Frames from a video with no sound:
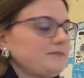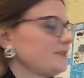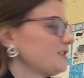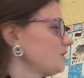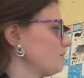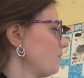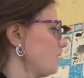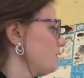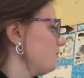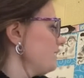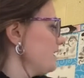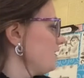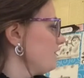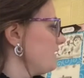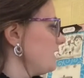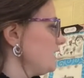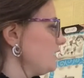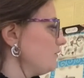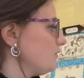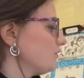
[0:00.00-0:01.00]
So when we have
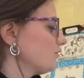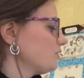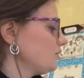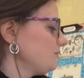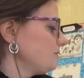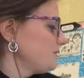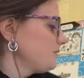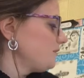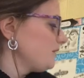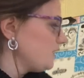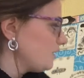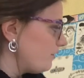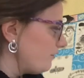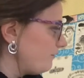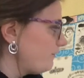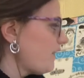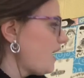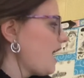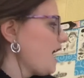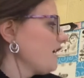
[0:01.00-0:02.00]
equal groups, we can go
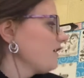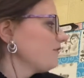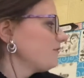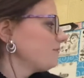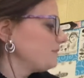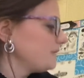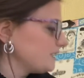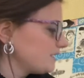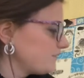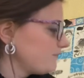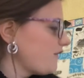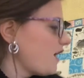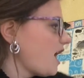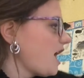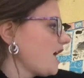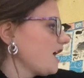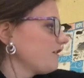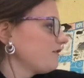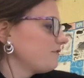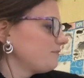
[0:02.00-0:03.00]
5 plus
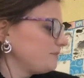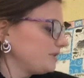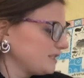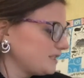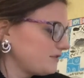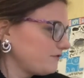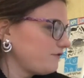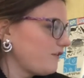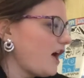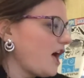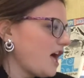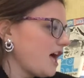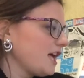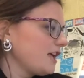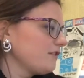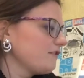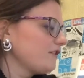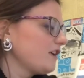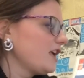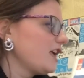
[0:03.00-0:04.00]
5 plus
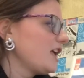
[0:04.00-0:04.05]
5,